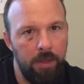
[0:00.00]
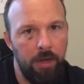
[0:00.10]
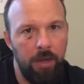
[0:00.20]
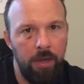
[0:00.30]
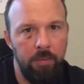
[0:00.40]

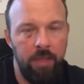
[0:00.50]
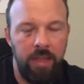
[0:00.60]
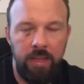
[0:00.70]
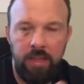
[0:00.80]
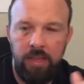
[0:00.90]
Uh,
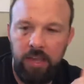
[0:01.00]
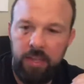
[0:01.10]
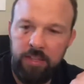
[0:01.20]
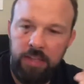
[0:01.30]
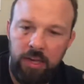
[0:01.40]
and
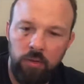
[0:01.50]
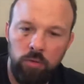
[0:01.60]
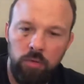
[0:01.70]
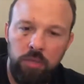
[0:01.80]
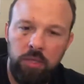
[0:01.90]
and
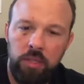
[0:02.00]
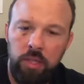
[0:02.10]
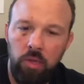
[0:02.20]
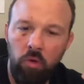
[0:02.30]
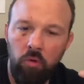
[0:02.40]
now
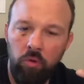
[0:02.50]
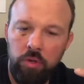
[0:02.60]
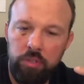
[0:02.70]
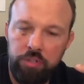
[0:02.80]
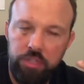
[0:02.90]

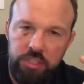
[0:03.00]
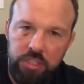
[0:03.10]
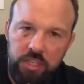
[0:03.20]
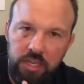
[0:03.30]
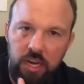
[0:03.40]
she
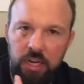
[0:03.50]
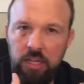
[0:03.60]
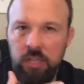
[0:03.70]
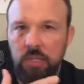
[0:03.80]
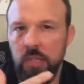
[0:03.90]
can
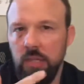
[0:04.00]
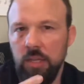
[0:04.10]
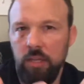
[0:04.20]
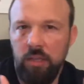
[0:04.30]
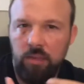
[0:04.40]
kind of
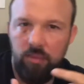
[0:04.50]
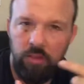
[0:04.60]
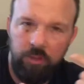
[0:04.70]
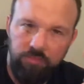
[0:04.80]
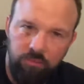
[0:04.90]

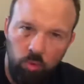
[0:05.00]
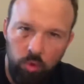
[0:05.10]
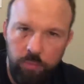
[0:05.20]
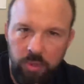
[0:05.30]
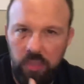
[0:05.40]
like
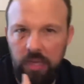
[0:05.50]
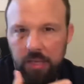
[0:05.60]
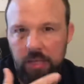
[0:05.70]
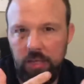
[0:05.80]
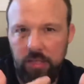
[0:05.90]

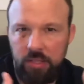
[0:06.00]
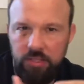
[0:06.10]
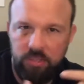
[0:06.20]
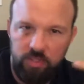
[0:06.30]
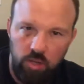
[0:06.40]
formulate
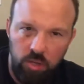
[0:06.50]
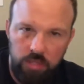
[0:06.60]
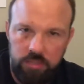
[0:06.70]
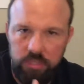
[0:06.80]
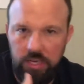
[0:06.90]
these
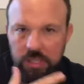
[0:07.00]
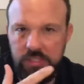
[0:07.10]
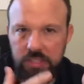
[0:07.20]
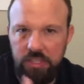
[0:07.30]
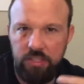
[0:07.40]
thoughts and
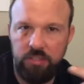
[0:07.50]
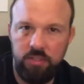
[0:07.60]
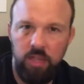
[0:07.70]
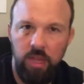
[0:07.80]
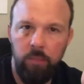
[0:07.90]

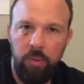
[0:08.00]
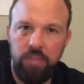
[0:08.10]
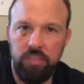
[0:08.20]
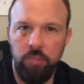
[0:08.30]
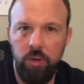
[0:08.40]
ideas
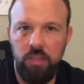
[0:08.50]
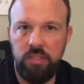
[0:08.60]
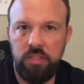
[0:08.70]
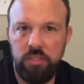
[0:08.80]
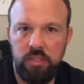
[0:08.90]
based upon
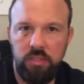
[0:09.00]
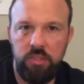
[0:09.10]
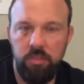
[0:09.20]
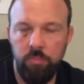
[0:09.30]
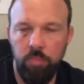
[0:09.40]
these
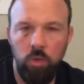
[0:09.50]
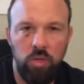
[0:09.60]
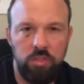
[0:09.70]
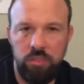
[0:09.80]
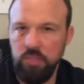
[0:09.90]

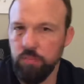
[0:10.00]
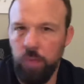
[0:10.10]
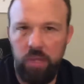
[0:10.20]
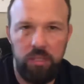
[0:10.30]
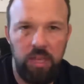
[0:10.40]
books, these
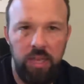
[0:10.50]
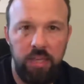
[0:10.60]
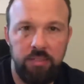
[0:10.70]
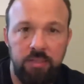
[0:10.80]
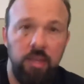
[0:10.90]

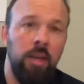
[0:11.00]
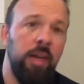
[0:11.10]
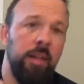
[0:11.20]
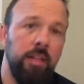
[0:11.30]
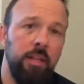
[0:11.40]
podcasts,
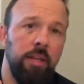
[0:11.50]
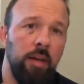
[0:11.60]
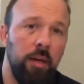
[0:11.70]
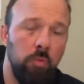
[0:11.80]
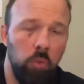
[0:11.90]
and then
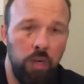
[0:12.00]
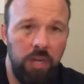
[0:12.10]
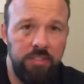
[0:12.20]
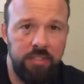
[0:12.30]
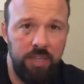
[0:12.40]
what
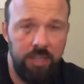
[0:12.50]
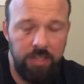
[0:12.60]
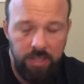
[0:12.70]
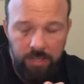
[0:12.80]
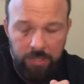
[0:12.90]
I say. And